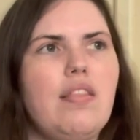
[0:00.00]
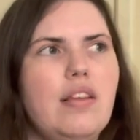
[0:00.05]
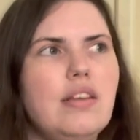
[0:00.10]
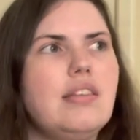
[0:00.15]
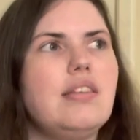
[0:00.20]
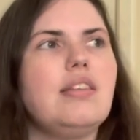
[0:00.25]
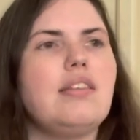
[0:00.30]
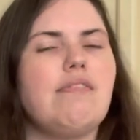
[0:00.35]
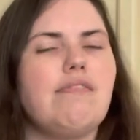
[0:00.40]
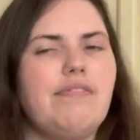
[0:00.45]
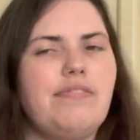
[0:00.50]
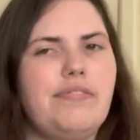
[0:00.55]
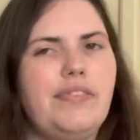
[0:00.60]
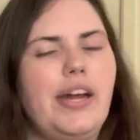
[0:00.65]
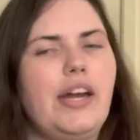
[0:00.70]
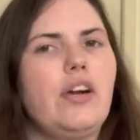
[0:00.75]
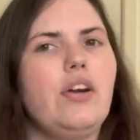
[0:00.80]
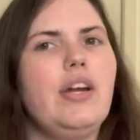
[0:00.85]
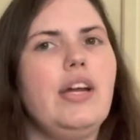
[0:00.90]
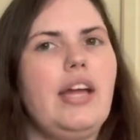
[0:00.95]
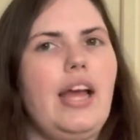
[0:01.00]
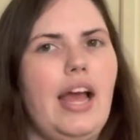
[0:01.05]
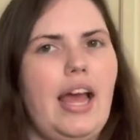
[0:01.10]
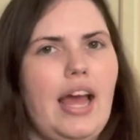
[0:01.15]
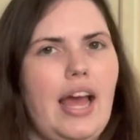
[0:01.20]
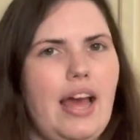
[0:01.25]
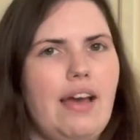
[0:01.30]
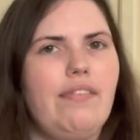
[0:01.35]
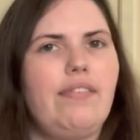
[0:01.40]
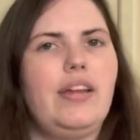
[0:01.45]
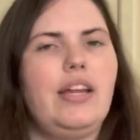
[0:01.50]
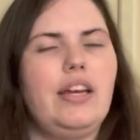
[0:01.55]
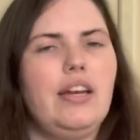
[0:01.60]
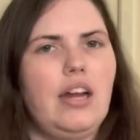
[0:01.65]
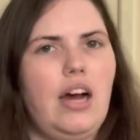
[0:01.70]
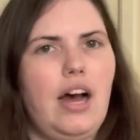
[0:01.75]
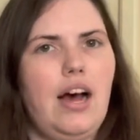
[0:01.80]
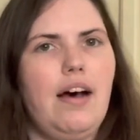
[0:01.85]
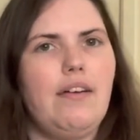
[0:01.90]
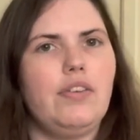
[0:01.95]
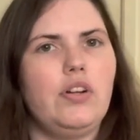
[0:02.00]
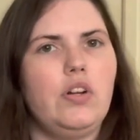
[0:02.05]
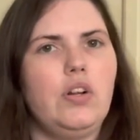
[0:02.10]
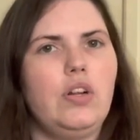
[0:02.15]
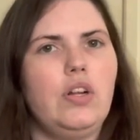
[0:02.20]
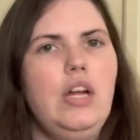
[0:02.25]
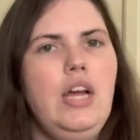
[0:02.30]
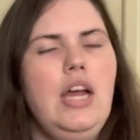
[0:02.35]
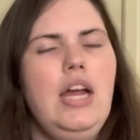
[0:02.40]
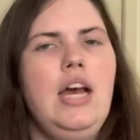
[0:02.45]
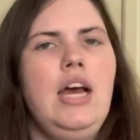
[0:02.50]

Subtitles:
This is a very heavy novel